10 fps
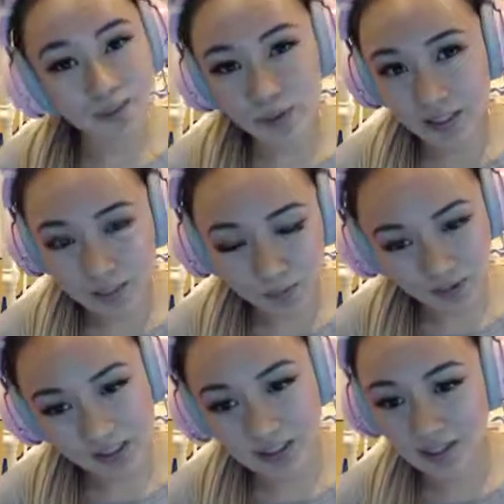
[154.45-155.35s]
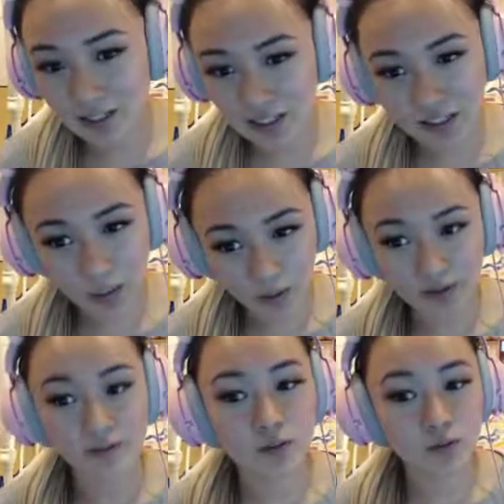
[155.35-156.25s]
please, please let us know
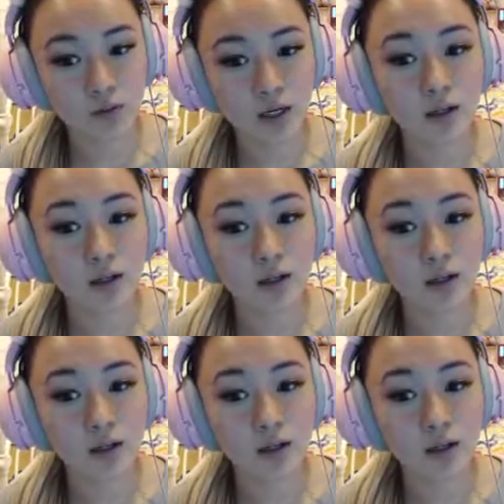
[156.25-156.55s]
if you